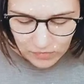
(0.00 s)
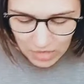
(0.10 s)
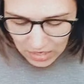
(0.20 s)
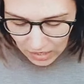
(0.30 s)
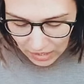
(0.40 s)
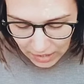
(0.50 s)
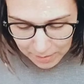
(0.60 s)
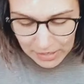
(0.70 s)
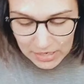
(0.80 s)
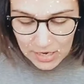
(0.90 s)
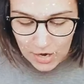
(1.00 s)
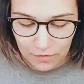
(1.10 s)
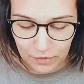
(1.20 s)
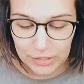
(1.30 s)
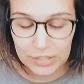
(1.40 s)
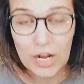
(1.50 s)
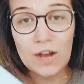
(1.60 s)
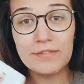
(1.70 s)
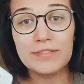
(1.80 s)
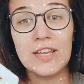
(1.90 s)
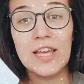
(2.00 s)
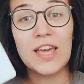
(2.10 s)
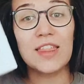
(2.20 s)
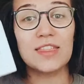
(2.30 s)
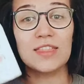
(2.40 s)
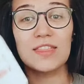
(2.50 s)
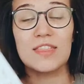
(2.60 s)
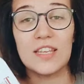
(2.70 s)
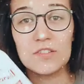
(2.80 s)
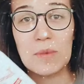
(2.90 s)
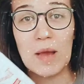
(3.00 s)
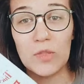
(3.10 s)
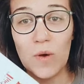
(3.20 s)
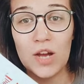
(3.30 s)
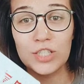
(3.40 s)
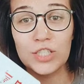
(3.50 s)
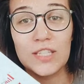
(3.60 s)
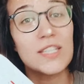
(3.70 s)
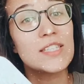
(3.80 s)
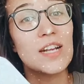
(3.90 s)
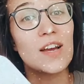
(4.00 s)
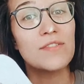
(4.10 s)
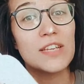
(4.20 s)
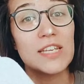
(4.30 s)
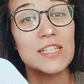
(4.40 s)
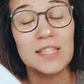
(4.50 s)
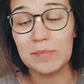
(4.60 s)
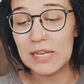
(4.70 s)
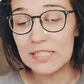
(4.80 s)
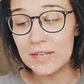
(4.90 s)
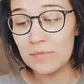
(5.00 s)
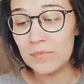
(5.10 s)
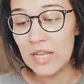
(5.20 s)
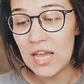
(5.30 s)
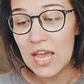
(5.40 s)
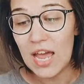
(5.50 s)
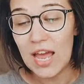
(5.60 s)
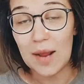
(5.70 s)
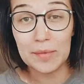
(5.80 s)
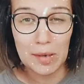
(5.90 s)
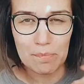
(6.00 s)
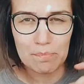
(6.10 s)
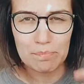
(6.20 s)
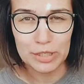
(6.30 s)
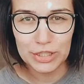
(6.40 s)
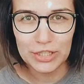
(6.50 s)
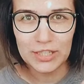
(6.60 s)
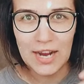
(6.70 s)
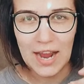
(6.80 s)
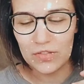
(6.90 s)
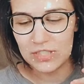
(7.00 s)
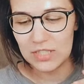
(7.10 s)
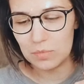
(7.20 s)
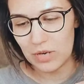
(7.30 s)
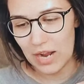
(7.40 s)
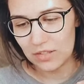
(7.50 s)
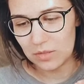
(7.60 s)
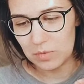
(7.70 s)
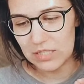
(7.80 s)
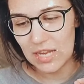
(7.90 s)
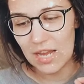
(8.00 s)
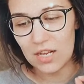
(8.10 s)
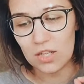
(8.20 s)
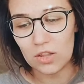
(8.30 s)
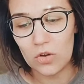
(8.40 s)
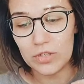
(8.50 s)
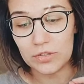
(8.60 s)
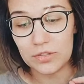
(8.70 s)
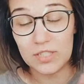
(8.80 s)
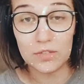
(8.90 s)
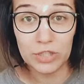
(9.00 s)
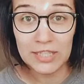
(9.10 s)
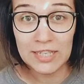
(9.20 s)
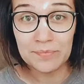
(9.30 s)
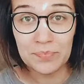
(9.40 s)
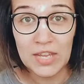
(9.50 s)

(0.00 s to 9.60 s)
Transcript: Um, first off, Thieves Mouthwash. This stuff is amazing and I'm going to butcher how this is pronounced, but it's got colloidal silver in it.